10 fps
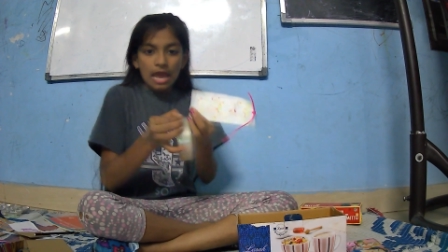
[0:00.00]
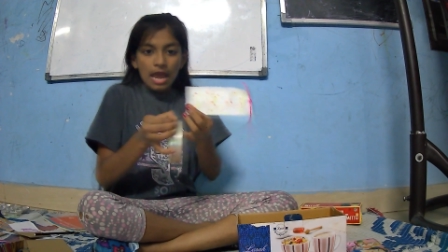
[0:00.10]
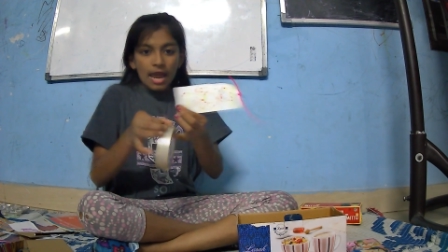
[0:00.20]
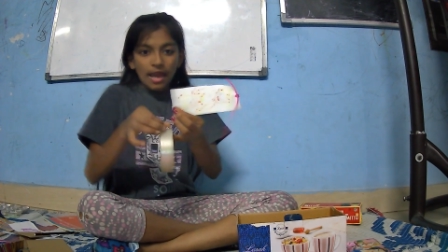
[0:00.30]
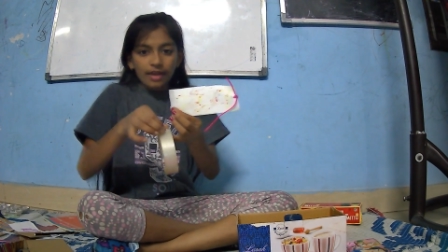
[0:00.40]

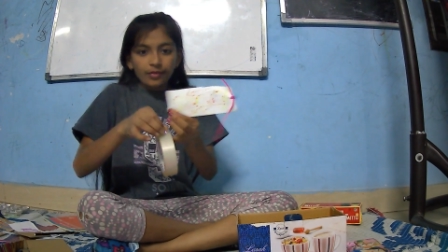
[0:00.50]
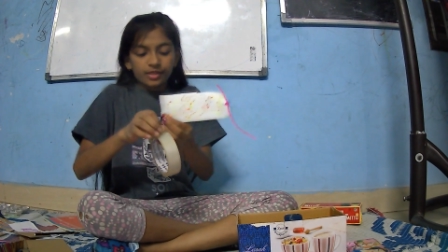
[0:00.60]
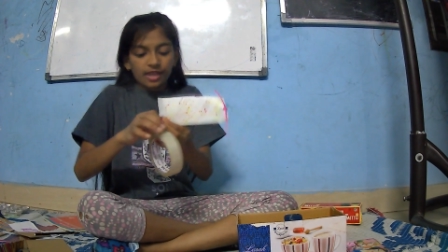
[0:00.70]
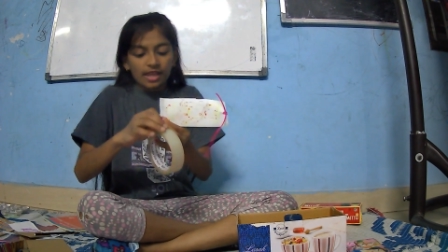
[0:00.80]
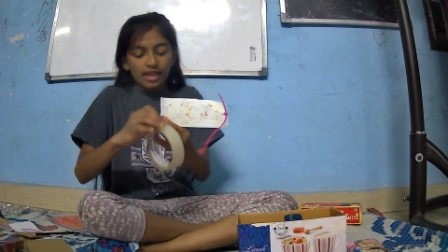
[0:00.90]
and with the
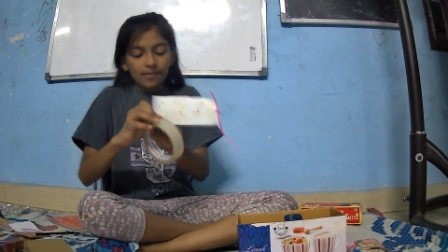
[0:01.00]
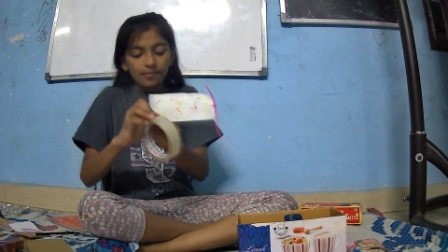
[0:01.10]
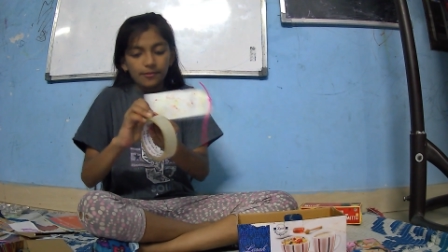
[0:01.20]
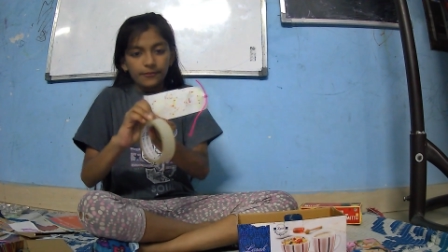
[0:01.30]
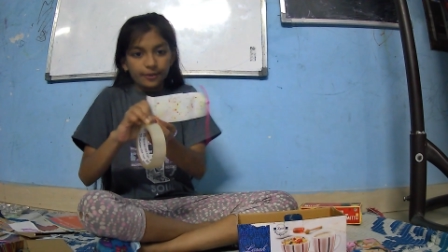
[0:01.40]
help
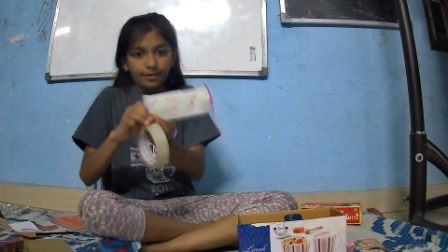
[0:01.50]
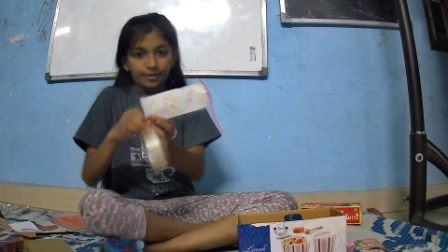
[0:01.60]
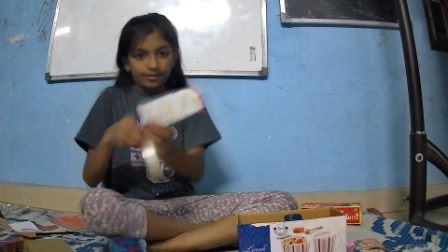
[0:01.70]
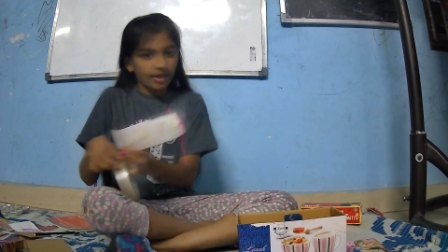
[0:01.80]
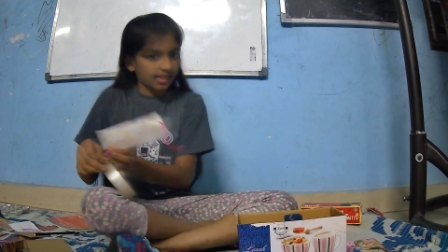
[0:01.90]
of your
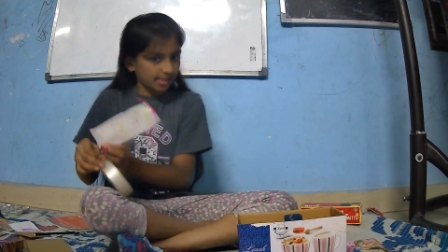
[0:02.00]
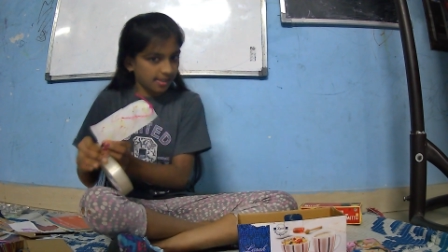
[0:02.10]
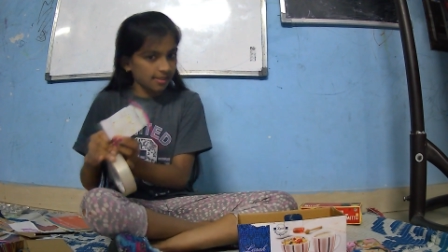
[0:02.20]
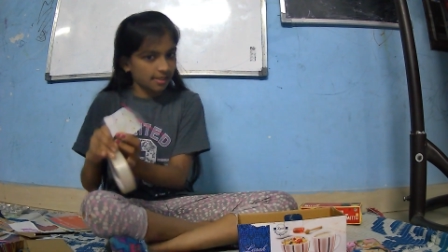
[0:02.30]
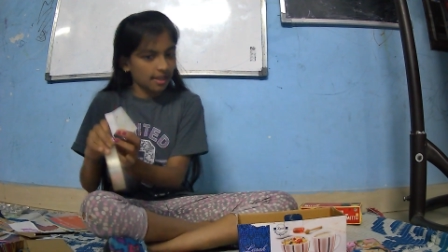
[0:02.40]
masking
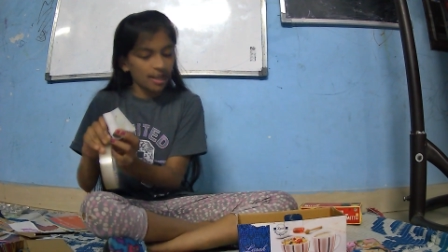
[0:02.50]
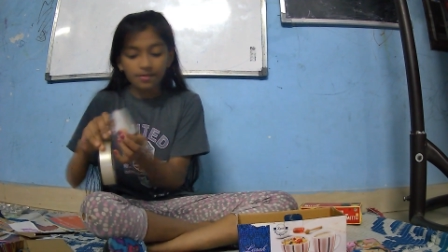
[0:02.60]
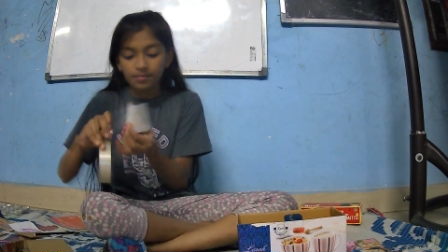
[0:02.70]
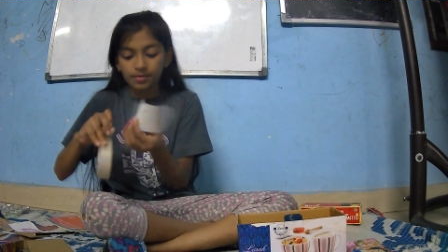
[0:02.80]
tape